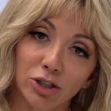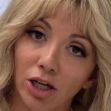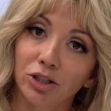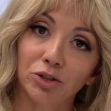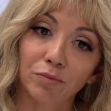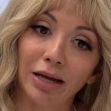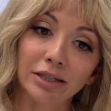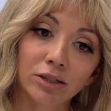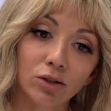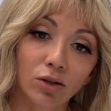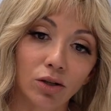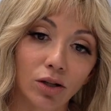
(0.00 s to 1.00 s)

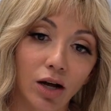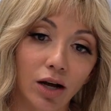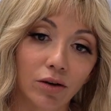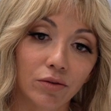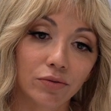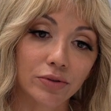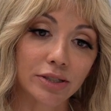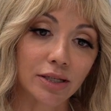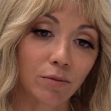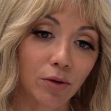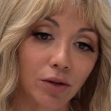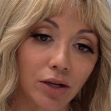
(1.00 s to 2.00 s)
judgmental of
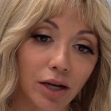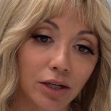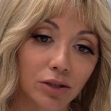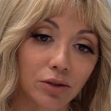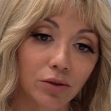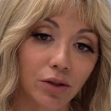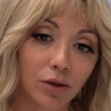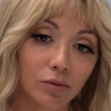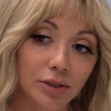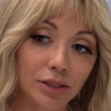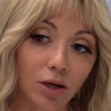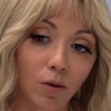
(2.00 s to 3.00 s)
someone that I knew that
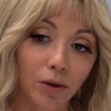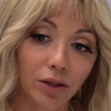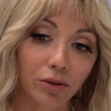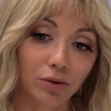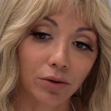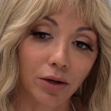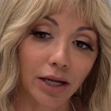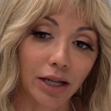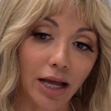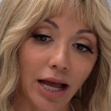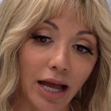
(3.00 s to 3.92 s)
was going through it.